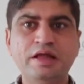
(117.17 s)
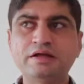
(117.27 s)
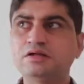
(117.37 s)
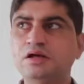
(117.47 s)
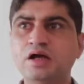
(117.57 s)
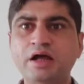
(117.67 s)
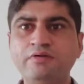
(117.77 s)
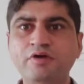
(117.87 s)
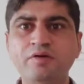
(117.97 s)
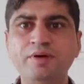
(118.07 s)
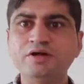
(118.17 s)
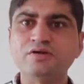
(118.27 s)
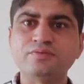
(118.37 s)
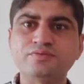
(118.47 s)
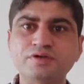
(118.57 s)
like the
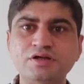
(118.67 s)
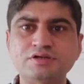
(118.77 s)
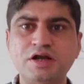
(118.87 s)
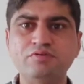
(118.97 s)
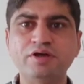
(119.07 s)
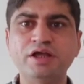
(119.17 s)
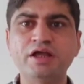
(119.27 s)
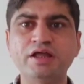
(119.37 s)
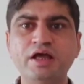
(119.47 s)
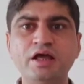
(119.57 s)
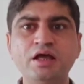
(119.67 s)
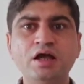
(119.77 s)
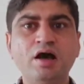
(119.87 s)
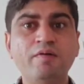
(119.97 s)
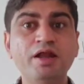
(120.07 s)
environment of the surrounding
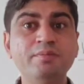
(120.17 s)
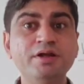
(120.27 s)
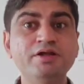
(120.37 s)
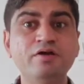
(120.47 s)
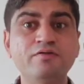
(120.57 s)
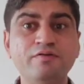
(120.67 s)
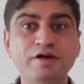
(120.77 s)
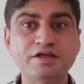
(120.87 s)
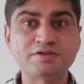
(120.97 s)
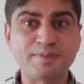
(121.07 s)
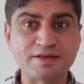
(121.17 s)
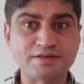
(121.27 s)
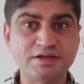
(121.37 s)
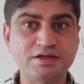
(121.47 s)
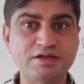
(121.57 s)
area, availability of various
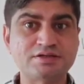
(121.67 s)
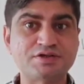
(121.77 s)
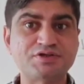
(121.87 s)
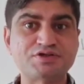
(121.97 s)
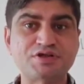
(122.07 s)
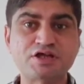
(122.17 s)
facilities such as